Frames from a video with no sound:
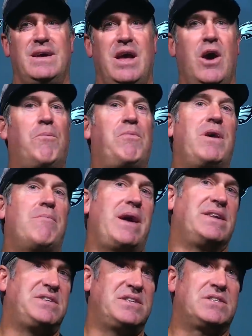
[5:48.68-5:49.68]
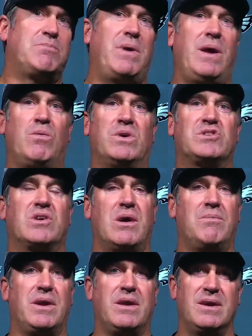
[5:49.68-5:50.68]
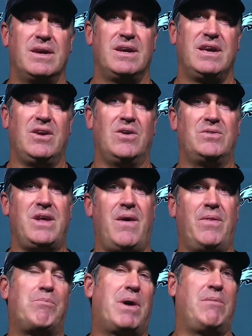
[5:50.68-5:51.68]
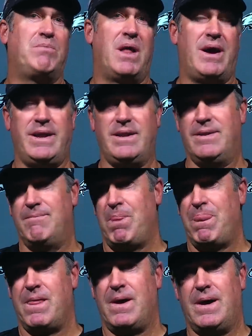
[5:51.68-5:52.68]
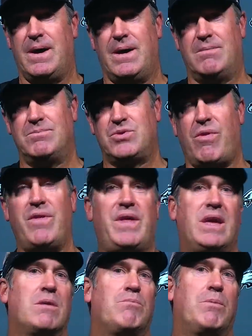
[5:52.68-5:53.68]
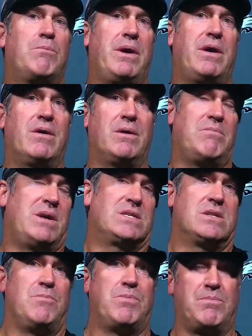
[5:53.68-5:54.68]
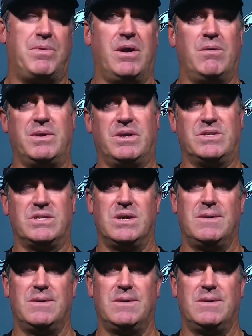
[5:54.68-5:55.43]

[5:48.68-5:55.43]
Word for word: help them anticipate what's coming, you know, down the pipeline. And, um, so that they can prepare and mentally prepare, because,